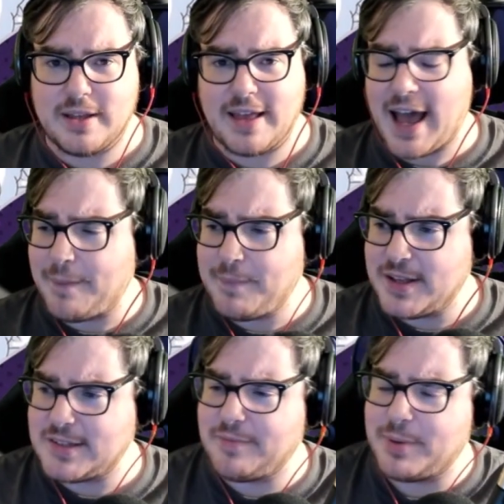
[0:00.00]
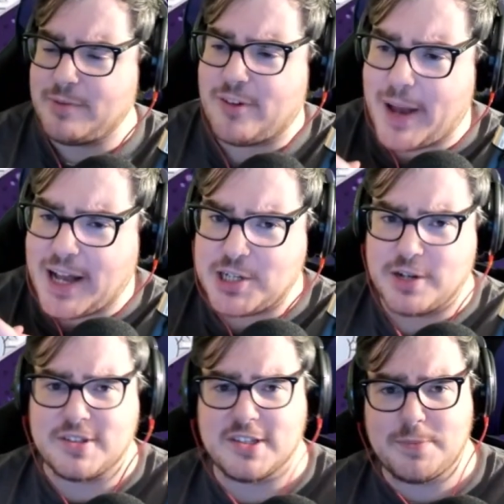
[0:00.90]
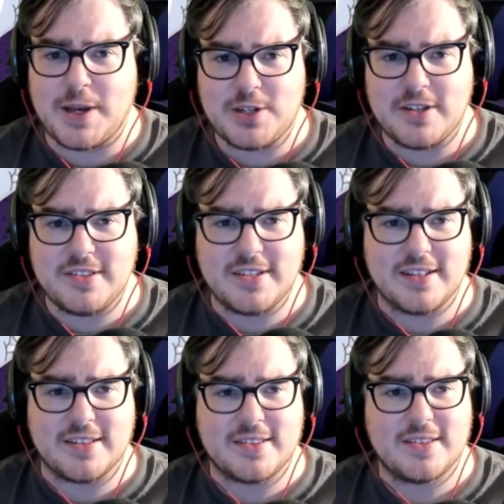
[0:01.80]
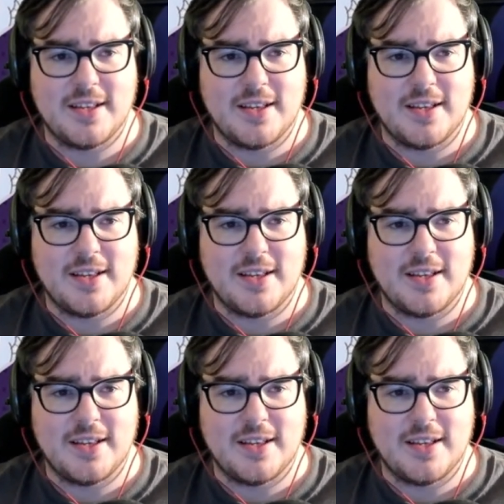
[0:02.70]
the happiest I've been for patch notes, especially since,